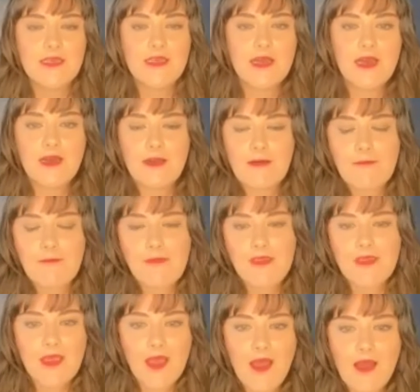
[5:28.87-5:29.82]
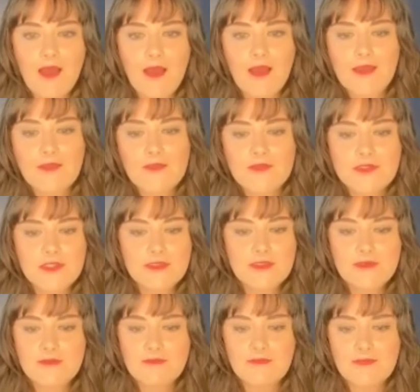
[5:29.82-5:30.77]
Yeah,
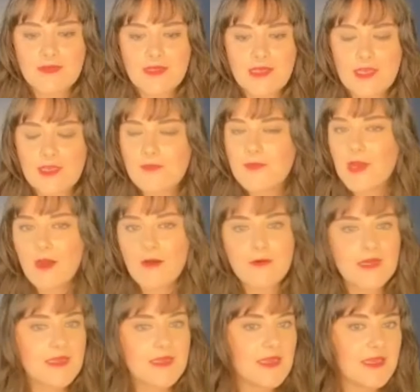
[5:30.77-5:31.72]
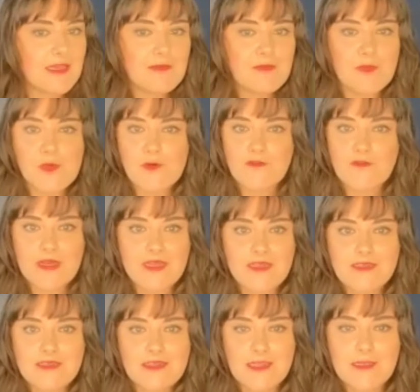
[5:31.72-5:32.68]
just keep going, keep
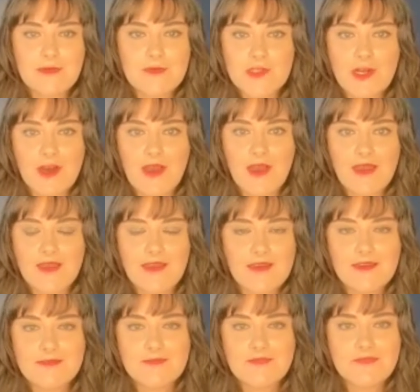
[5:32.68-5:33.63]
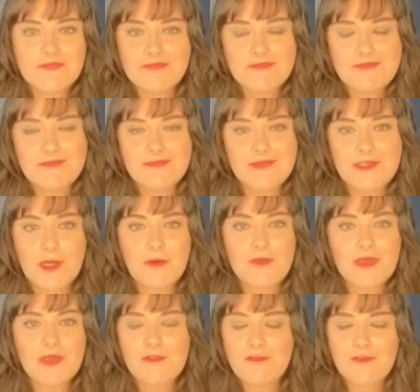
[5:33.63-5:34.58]
moving, keep trying, and don't
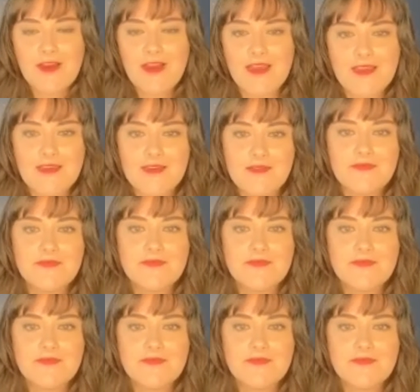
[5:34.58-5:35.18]
be afraid.